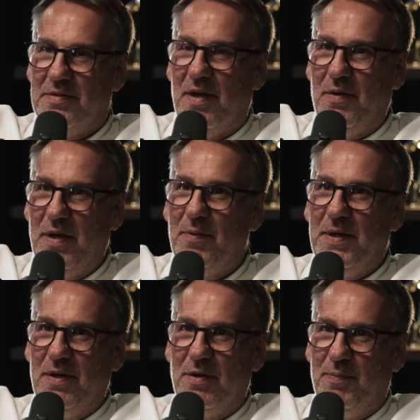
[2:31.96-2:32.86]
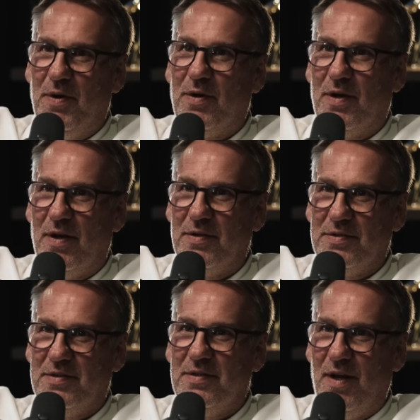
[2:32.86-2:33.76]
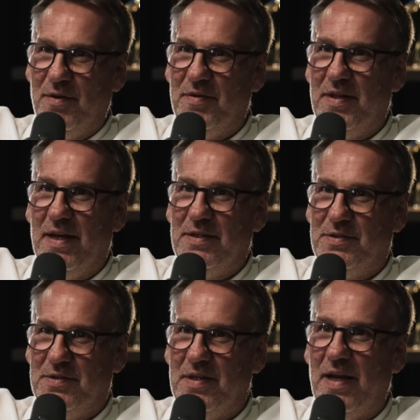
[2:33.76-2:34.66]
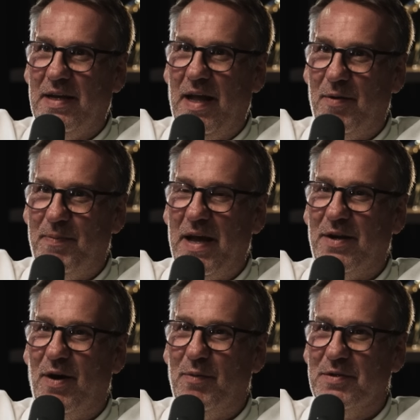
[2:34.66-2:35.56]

So he'll be on a podcast over there saying how bad I